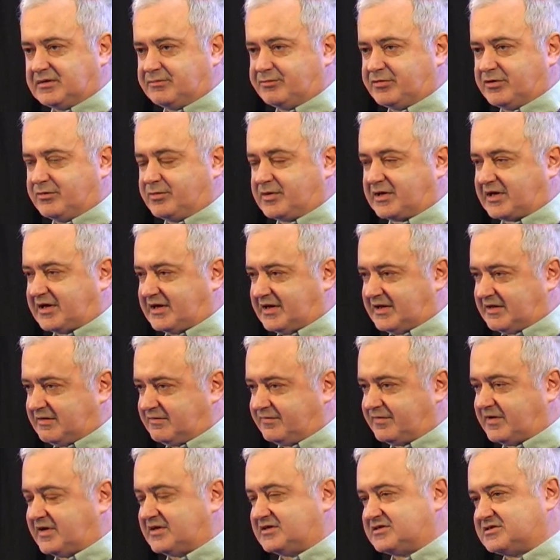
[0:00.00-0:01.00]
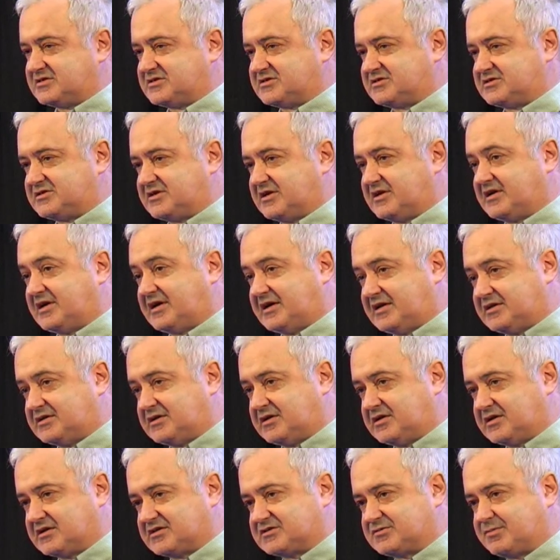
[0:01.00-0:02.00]
But we have, as
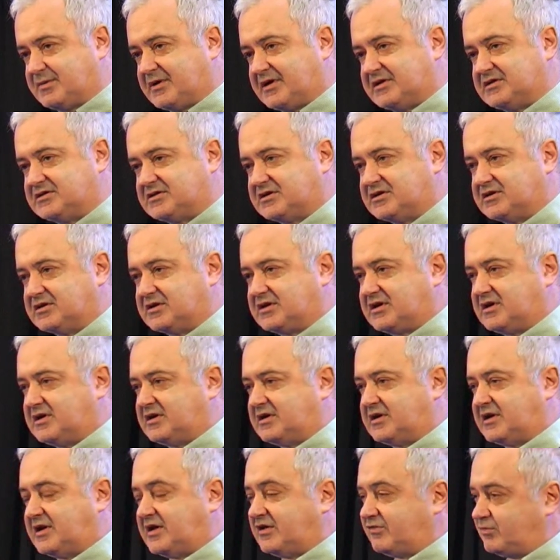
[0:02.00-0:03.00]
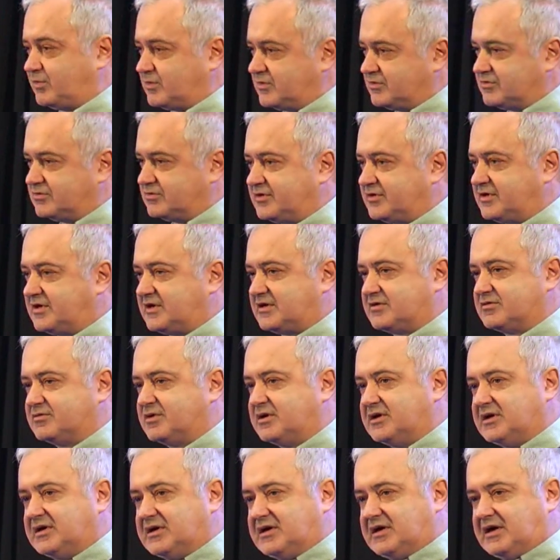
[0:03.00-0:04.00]
Diane explained earlier, and as we
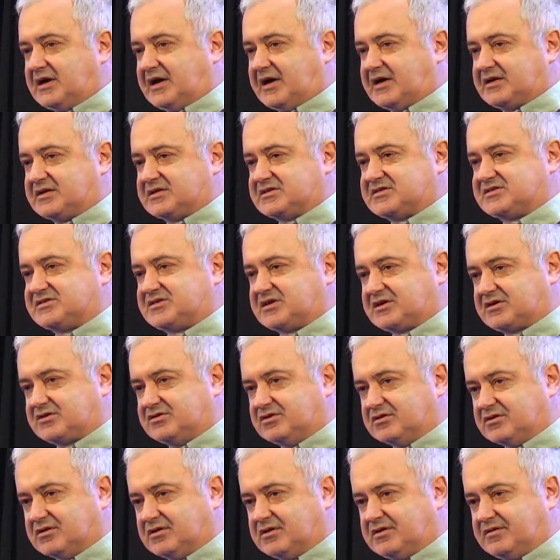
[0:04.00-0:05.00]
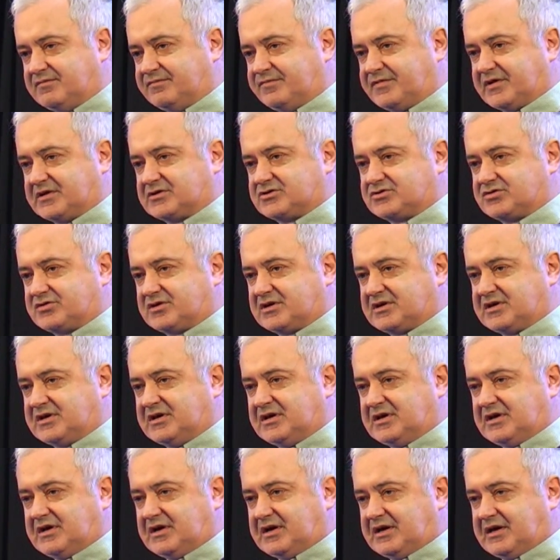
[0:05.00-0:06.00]
know, had a signal victory